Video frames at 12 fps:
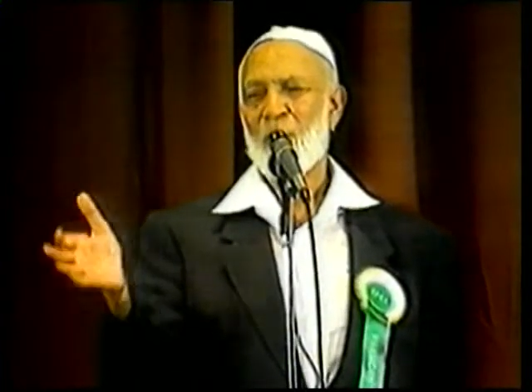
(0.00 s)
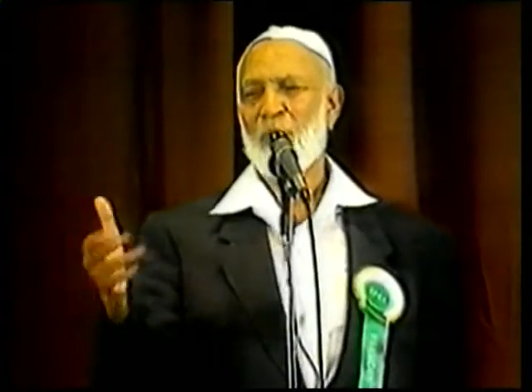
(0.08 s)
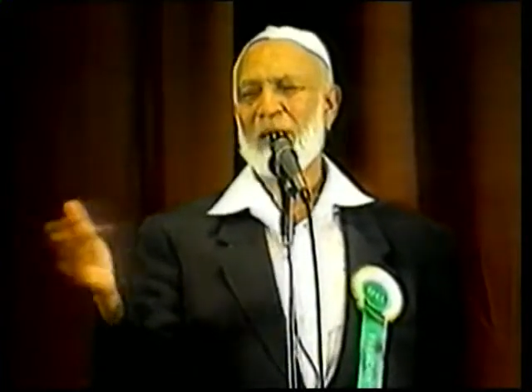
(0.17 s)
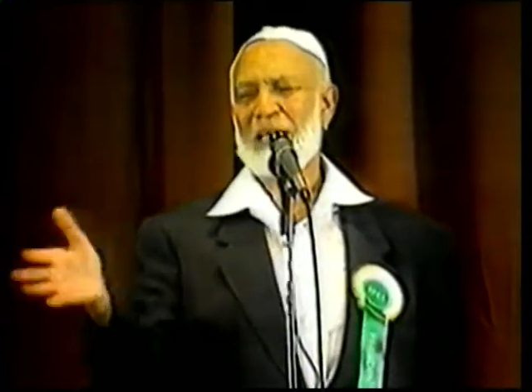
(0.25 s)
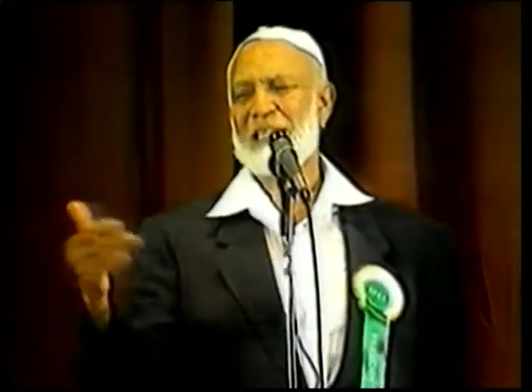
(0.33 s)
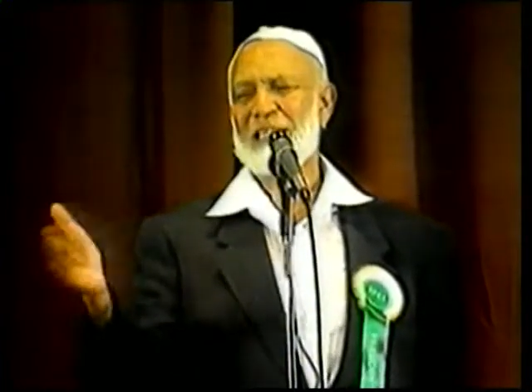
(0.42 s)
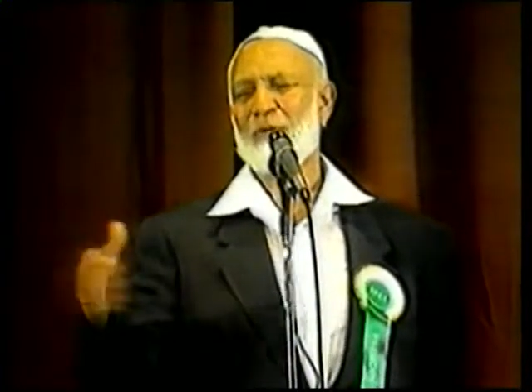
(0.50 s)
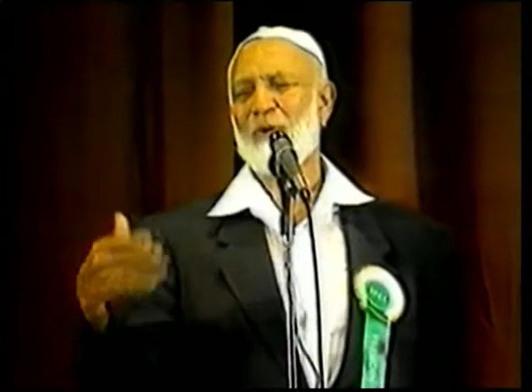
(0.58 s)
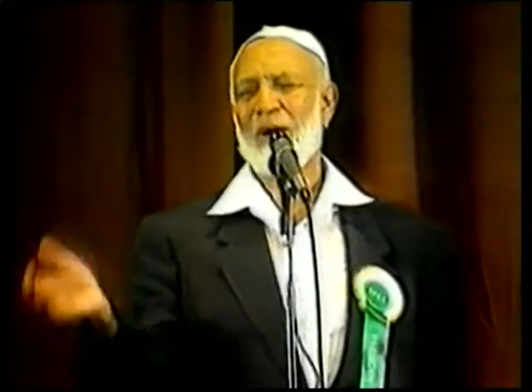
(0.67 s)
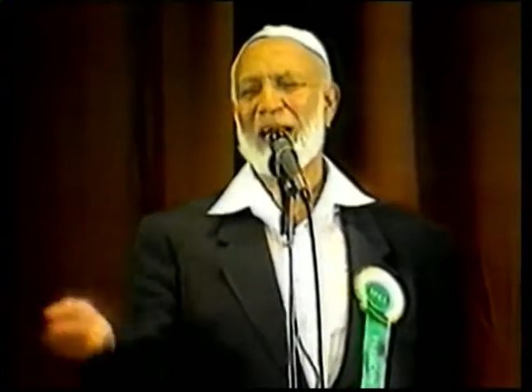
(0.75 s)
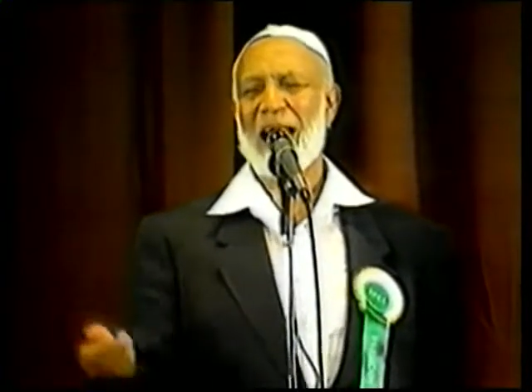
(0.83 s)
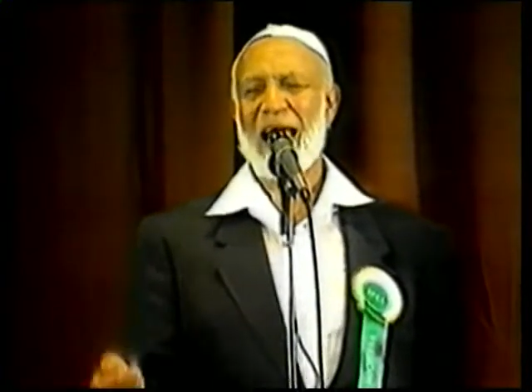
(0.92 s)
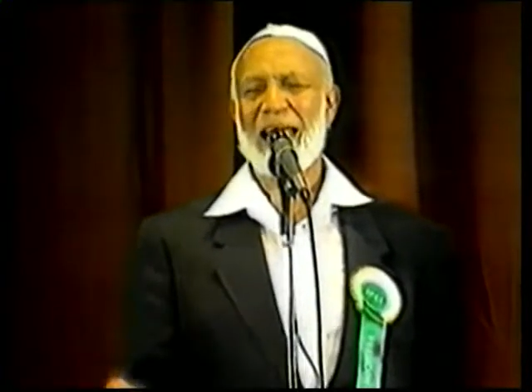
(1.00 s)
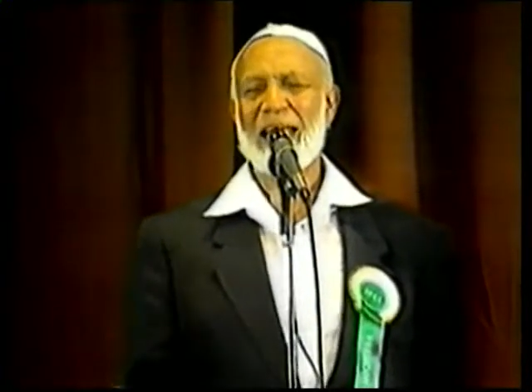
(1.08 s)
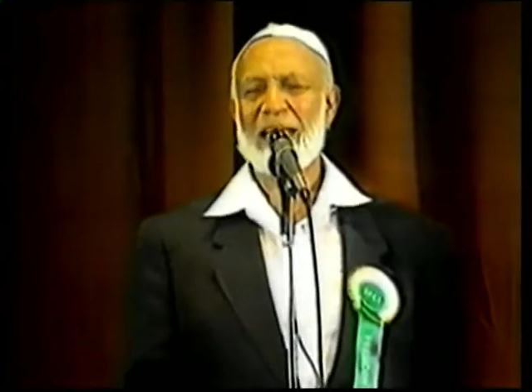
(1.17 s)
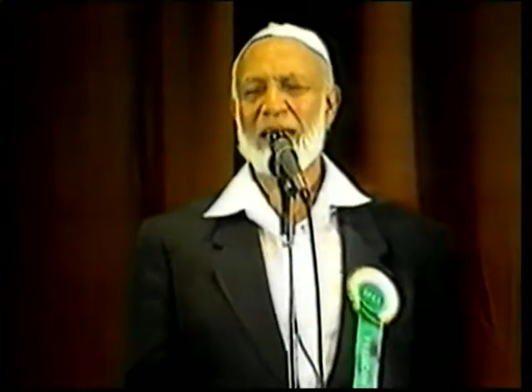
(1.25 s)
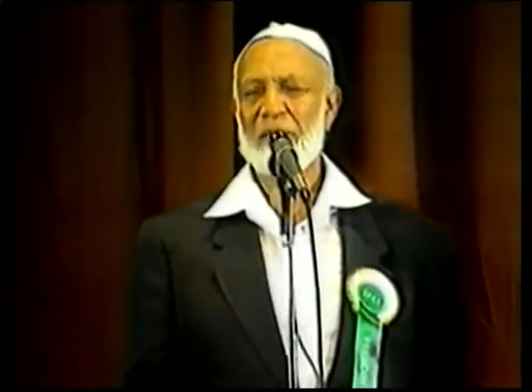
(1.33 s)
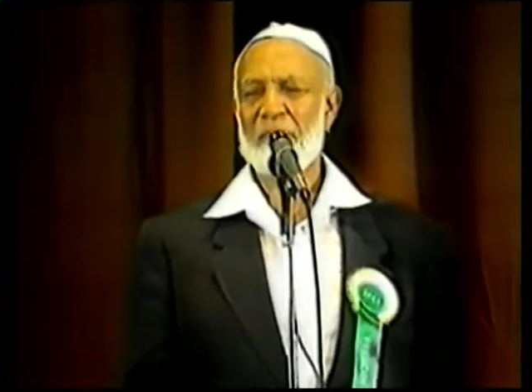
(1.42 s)
What is this God
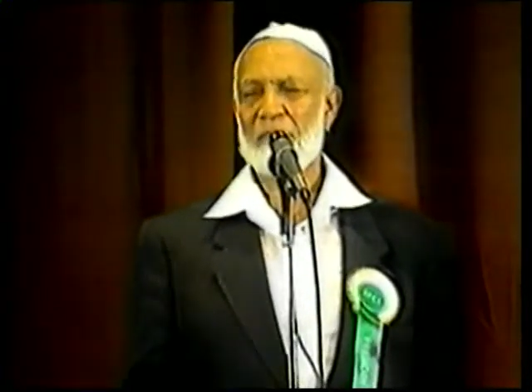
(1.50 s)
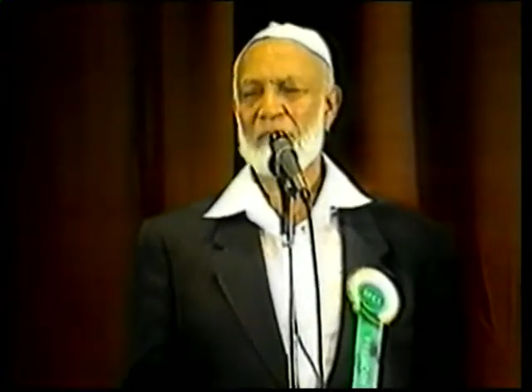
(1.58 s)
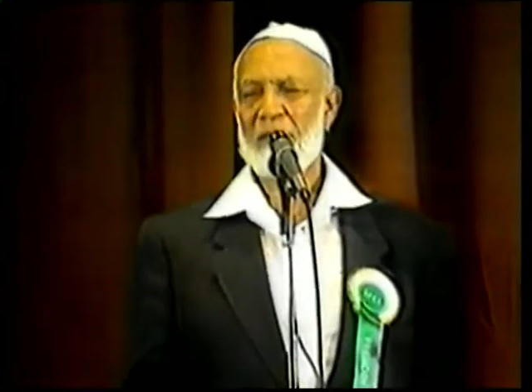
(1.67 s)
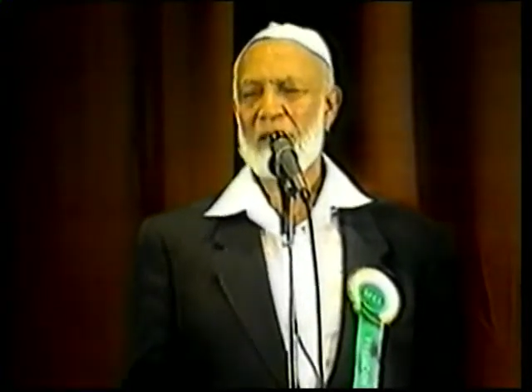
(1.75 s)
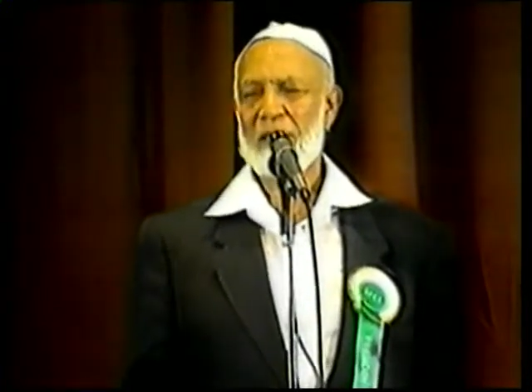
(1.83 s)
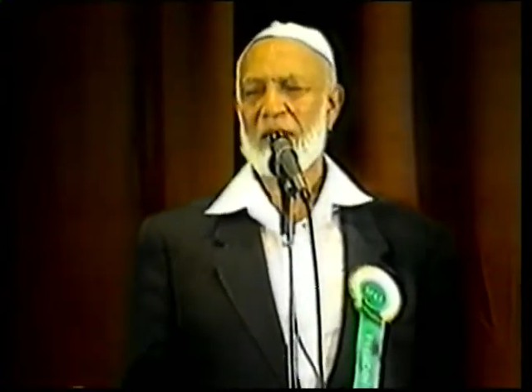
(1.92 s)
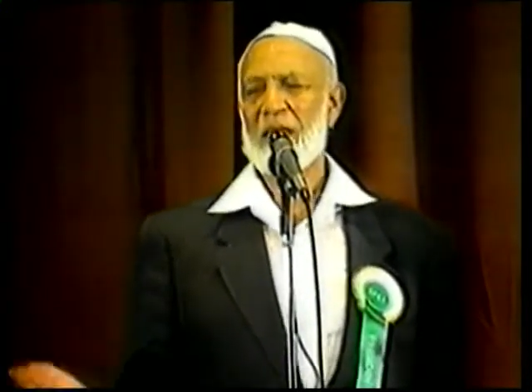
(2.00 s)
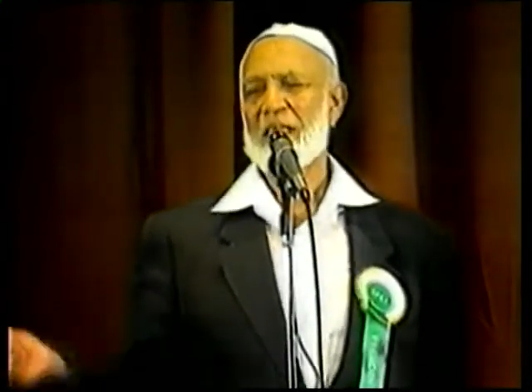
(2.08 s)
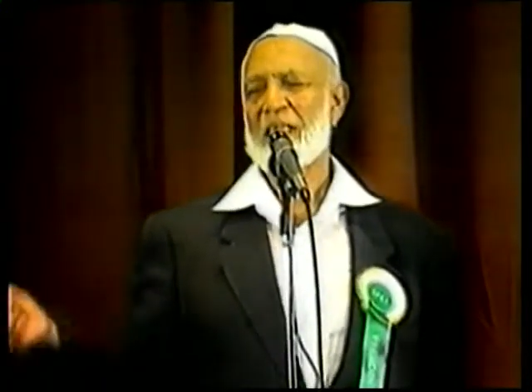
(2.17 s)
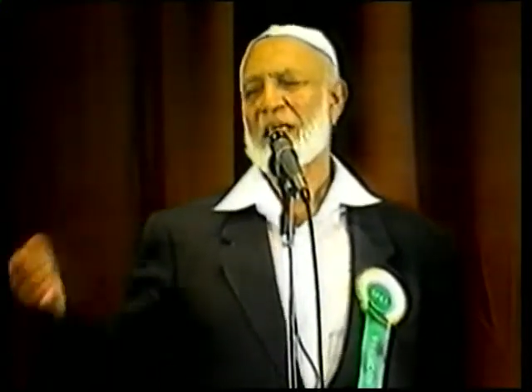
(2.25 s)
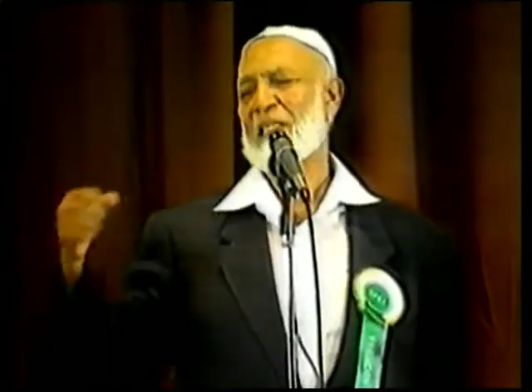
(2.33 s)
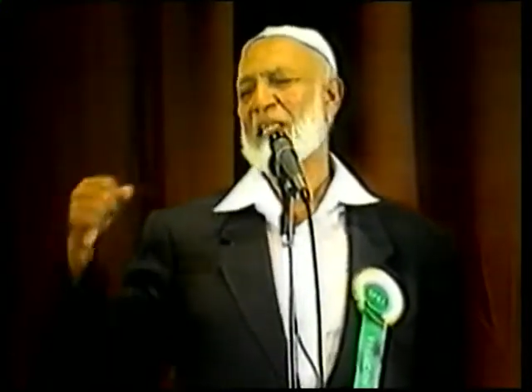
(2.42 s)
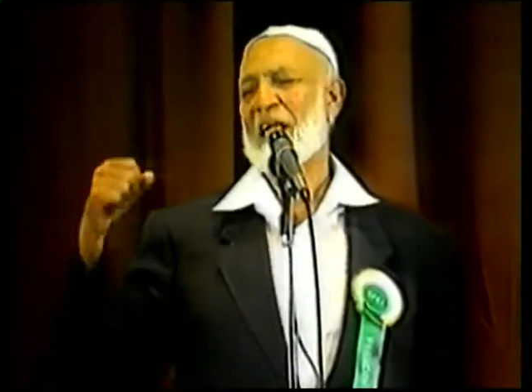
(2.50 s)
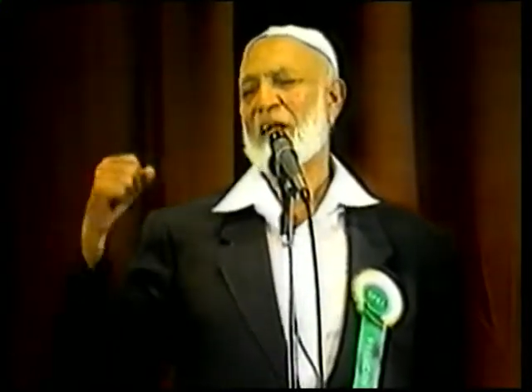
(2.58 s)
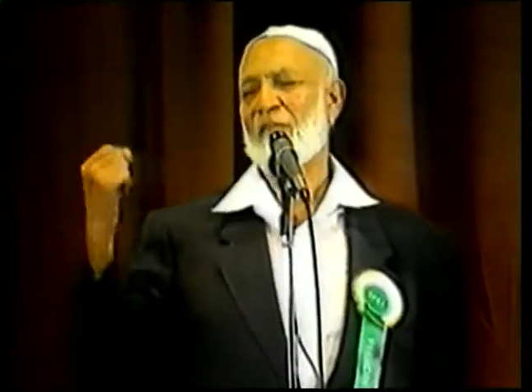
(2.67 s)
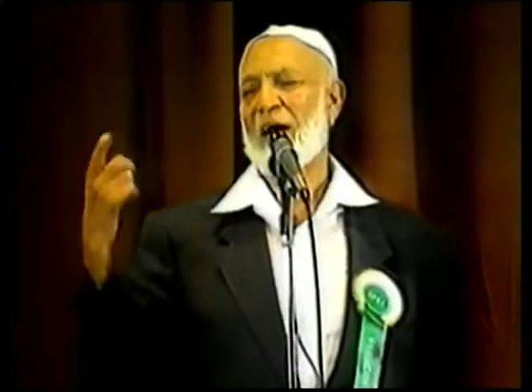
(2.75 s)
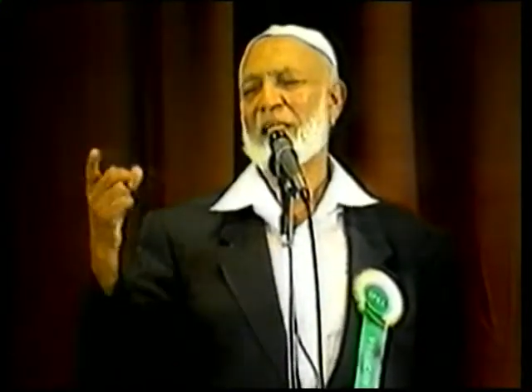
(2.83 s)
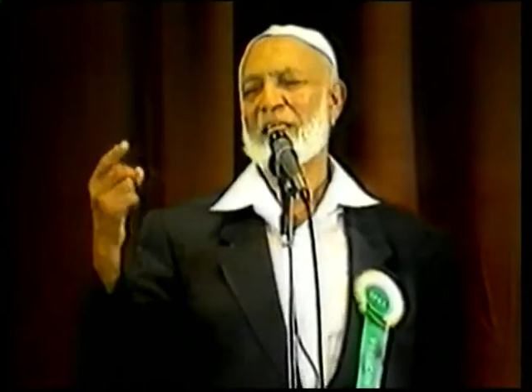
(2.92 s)
like? Then he'll say, there
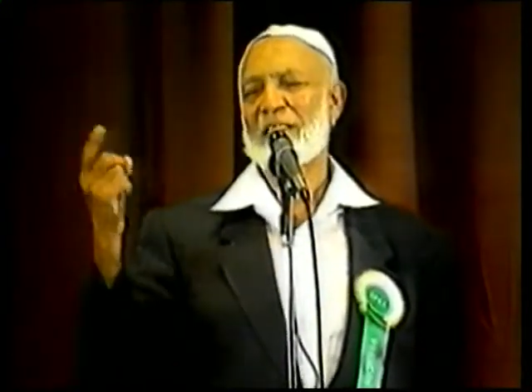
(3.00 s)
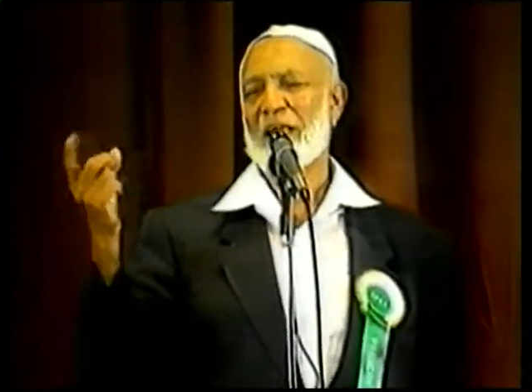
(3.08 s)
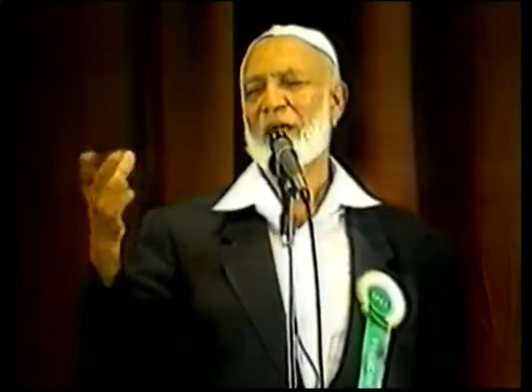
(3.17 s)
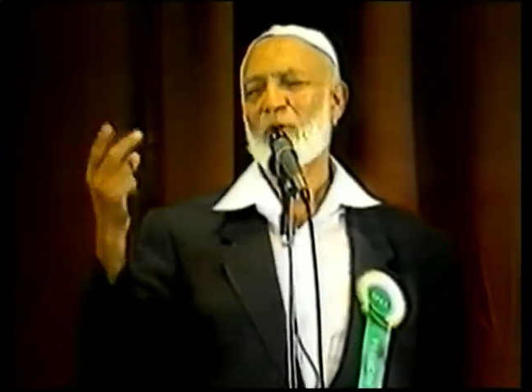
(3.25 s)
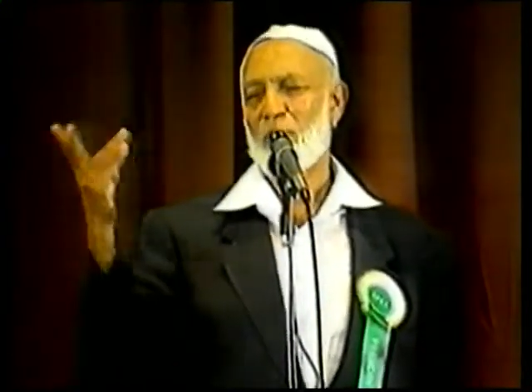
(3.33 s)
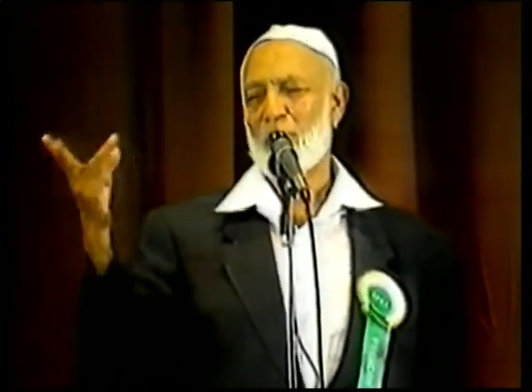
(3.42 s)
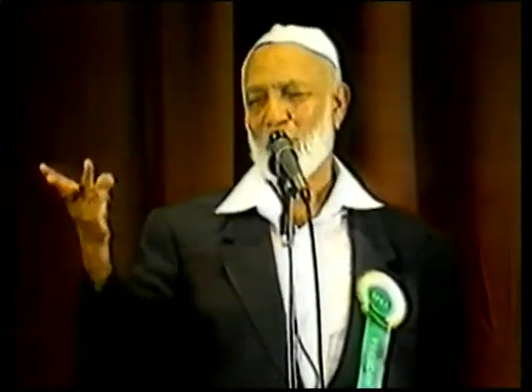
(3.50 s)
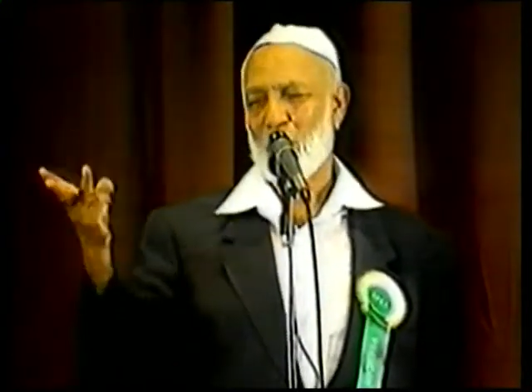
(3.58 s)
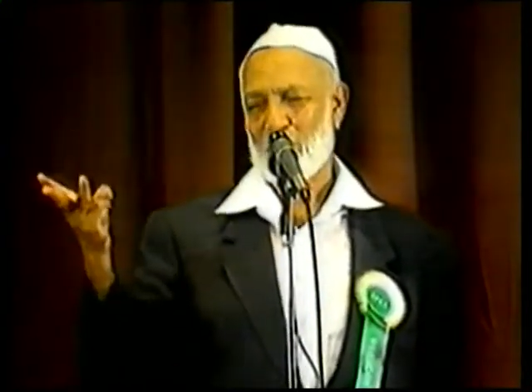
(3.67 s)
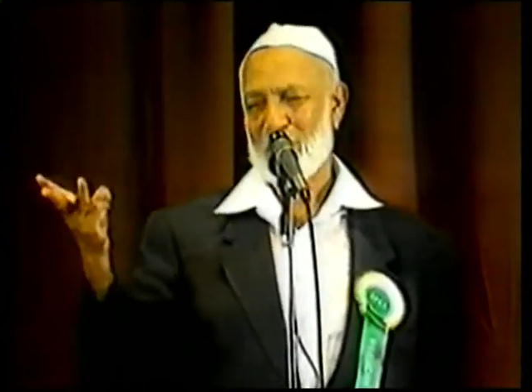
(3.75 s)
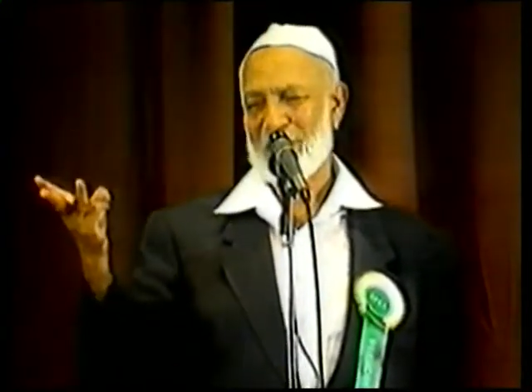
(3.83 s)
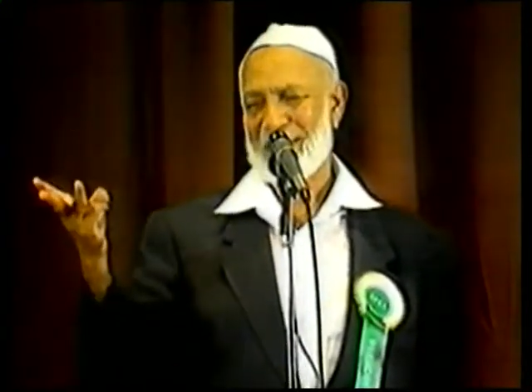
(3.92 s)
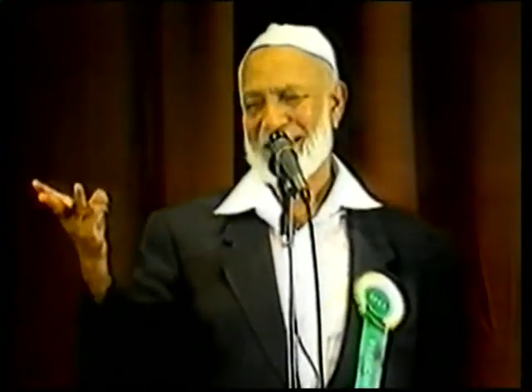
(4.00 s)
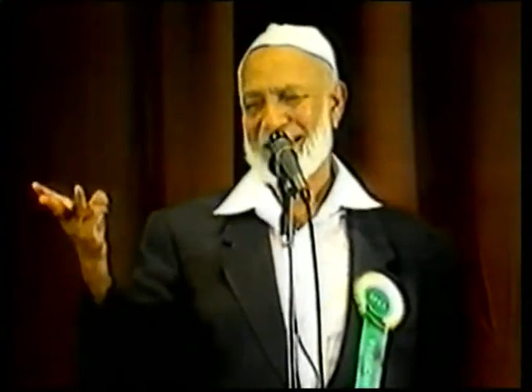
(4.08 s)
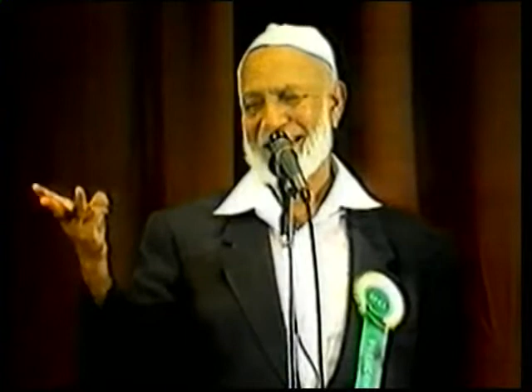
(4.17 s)
are Father, Son, and Holy Ghost.